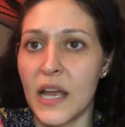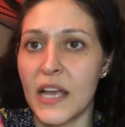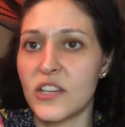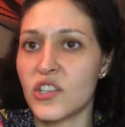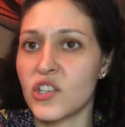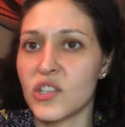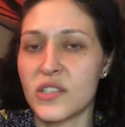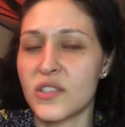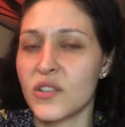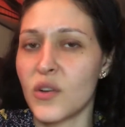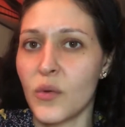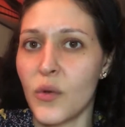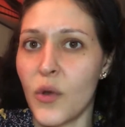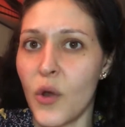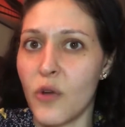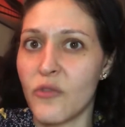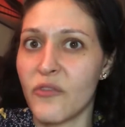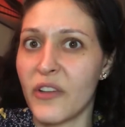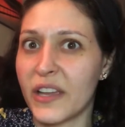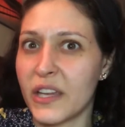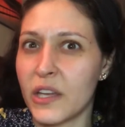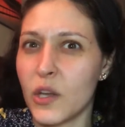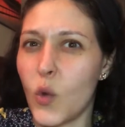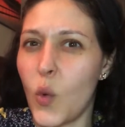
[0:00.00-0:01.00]
I just don't know
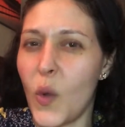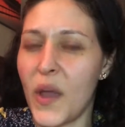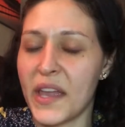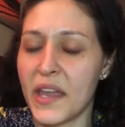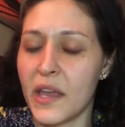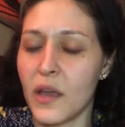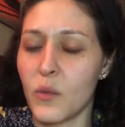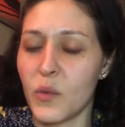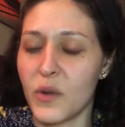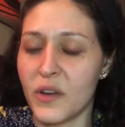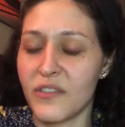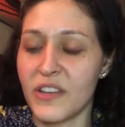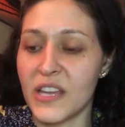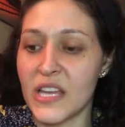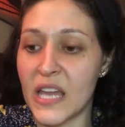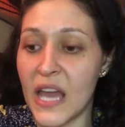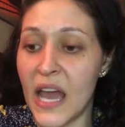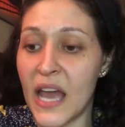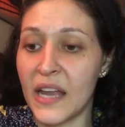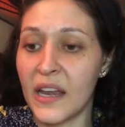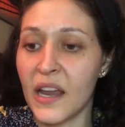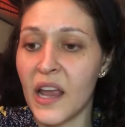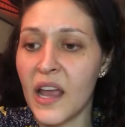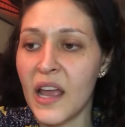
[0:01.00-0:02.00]
if I can quite get rid of it
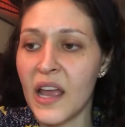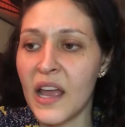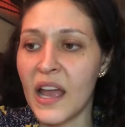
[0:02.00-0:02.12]
yet.